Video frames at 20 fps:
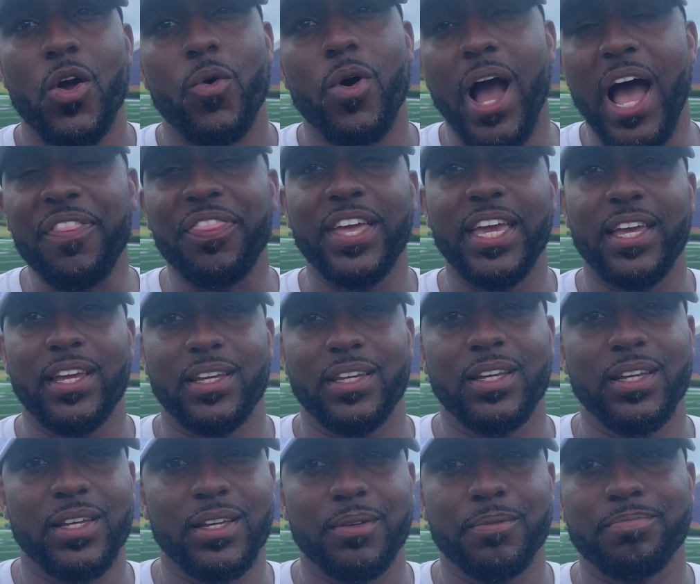Well, I think
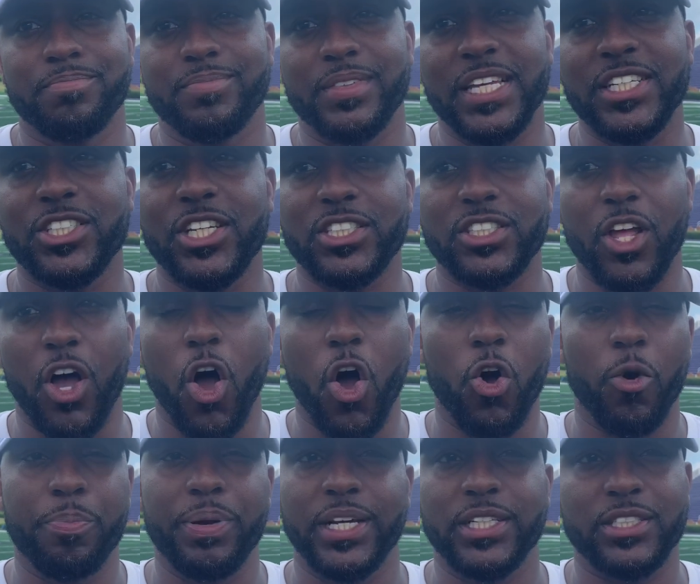it's just the
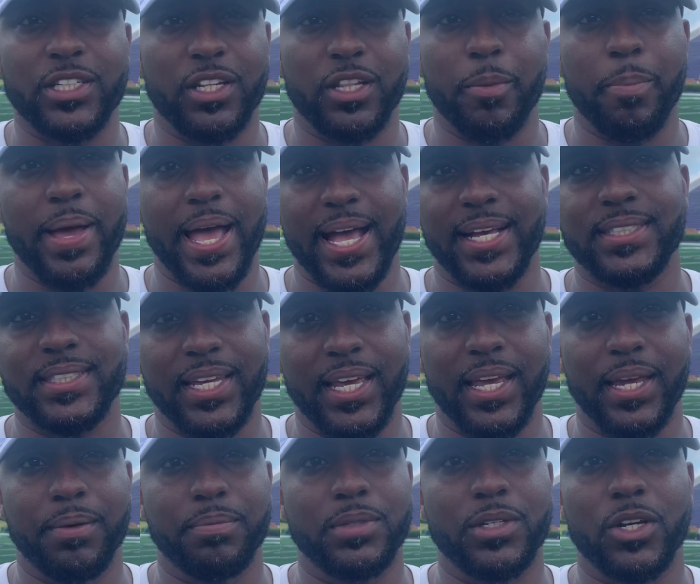whole picture of the pass
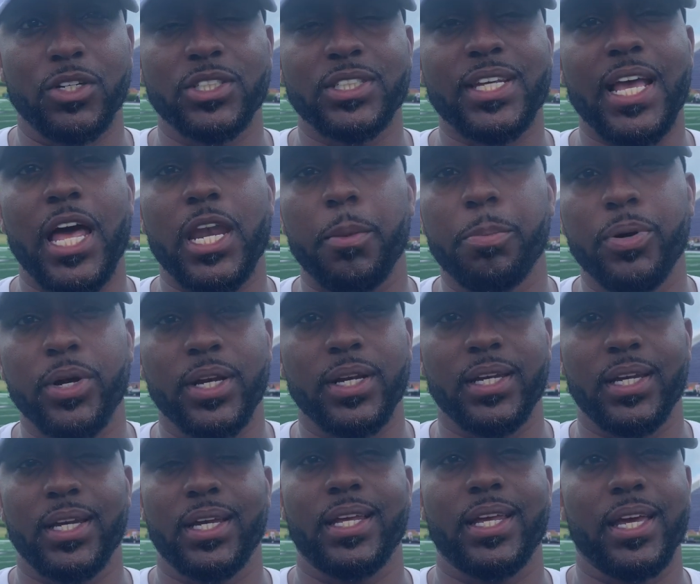game, you know, just kind of putting
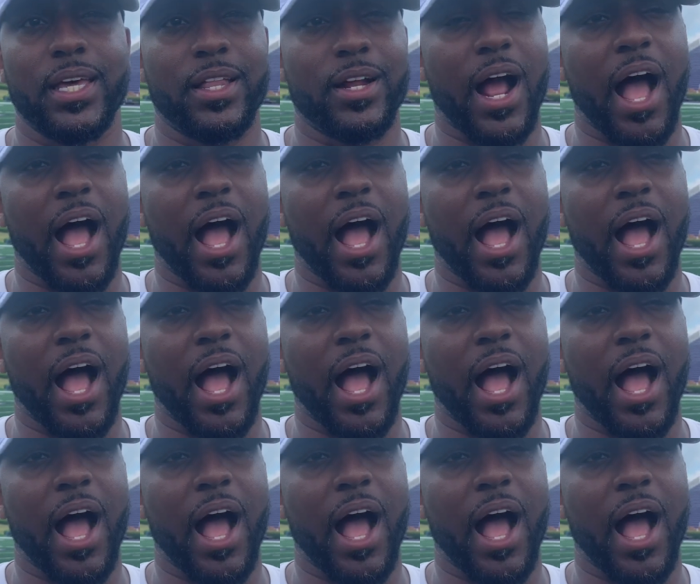it together.